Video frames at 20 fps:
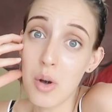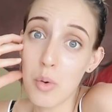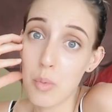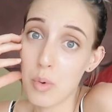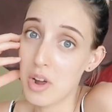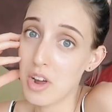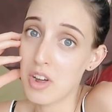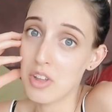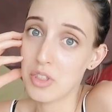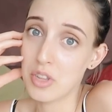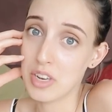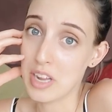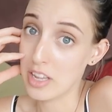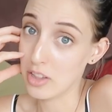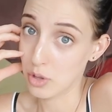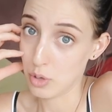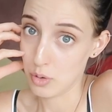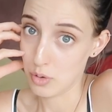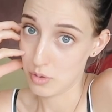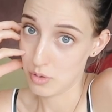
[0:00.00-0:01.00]
where the
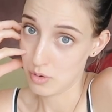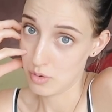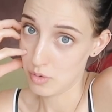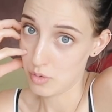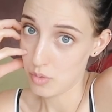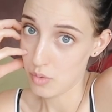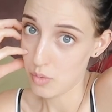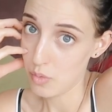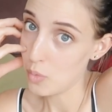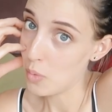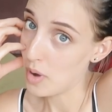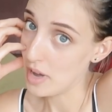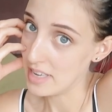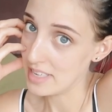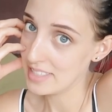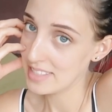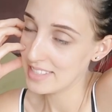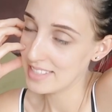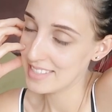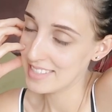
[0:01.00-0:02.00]
natto
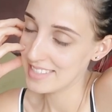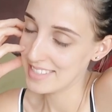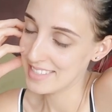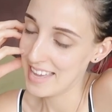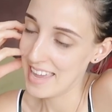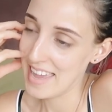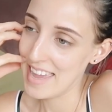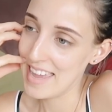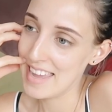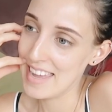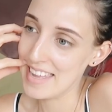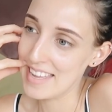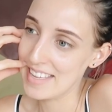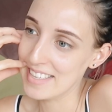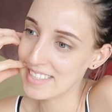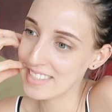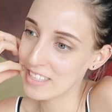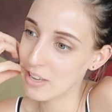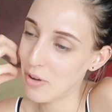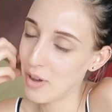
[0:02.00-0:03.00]
was
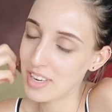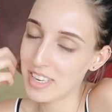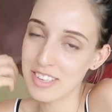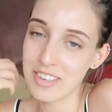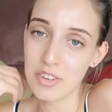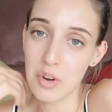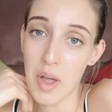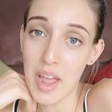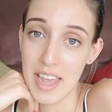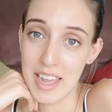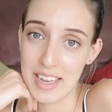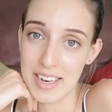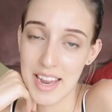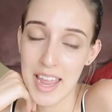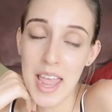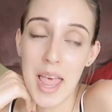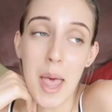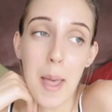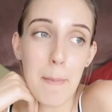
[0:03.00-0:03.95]
and so I didn't try it.